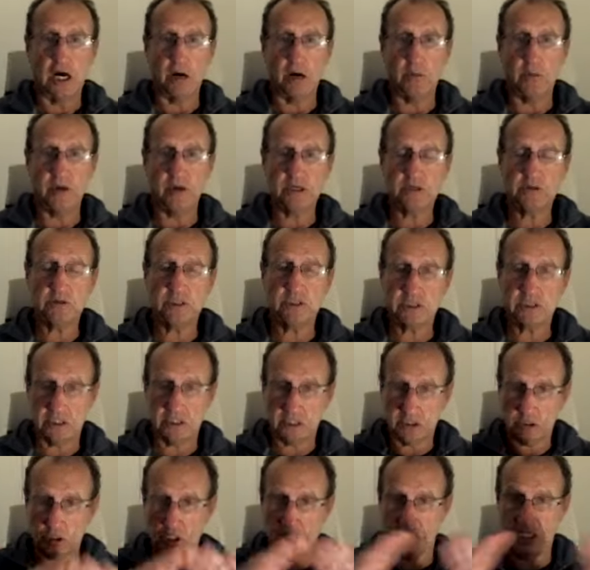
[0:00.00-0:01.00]
which to a
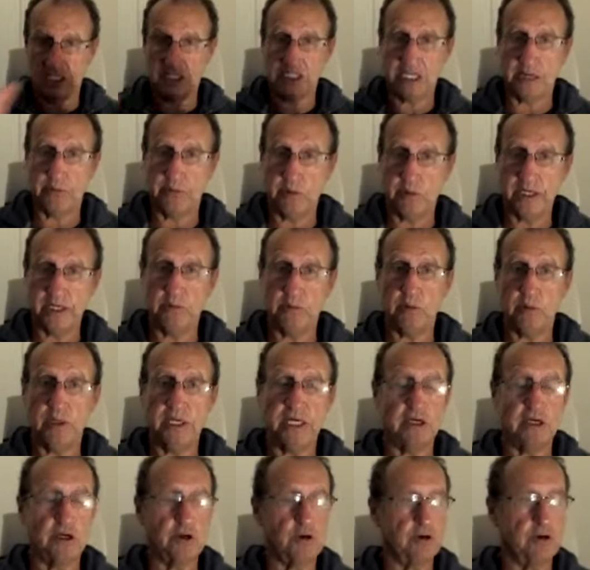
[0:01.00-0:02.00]
certain extent we
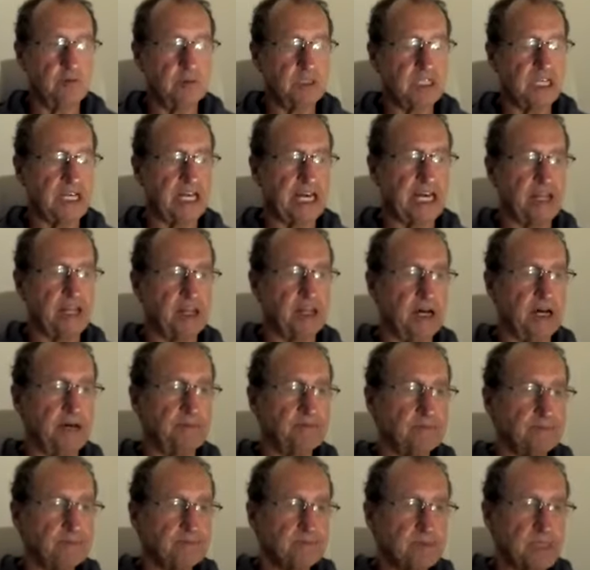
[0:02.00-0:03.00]
can group together,
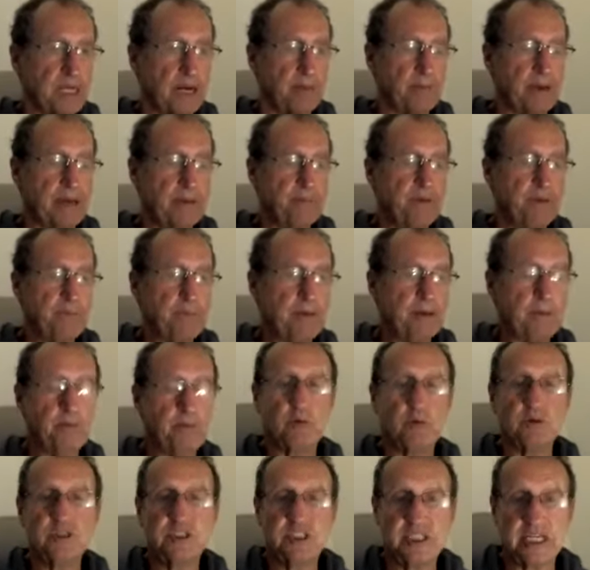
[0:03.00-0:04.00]
and maybe
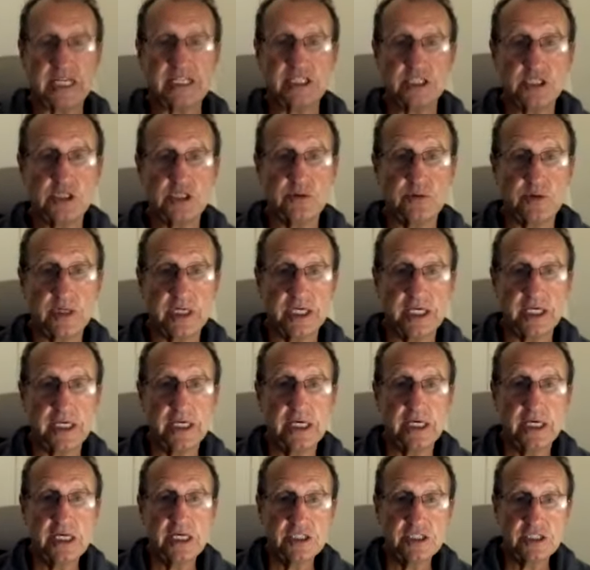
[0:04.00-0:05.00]
people with
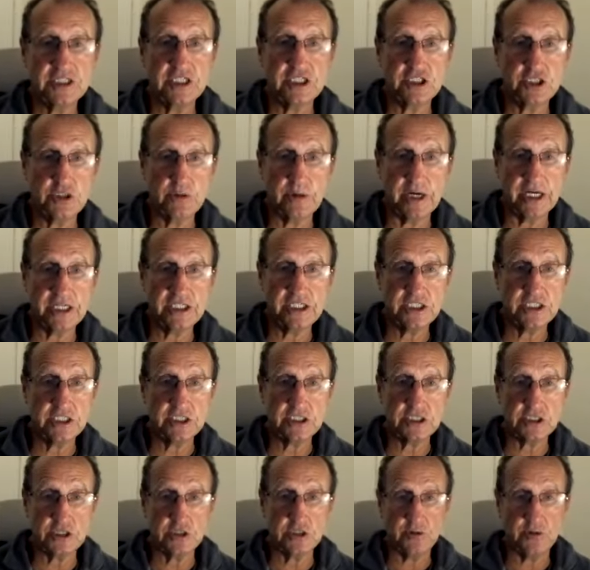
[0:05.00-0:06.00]
sensory
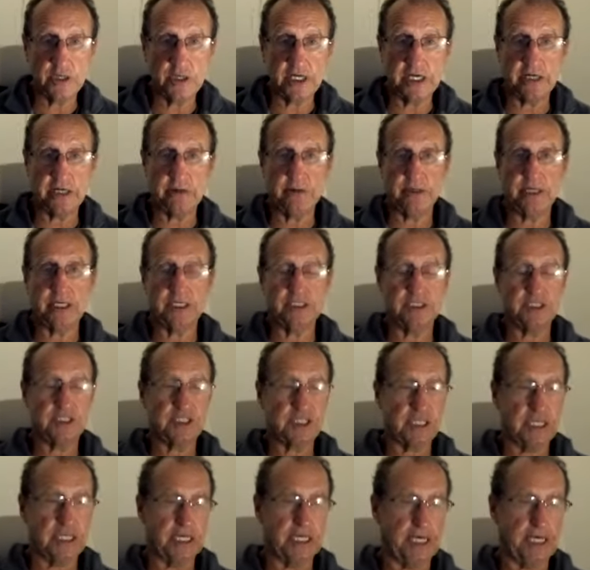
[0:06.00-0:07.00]
situations through hearing and
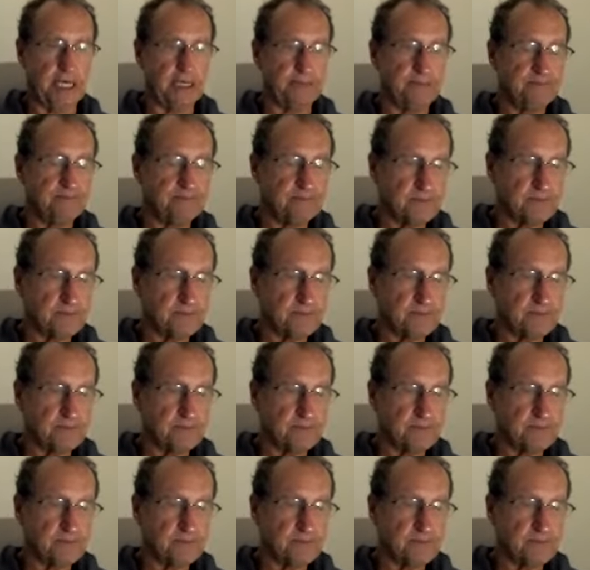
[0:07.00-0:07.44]
seeing,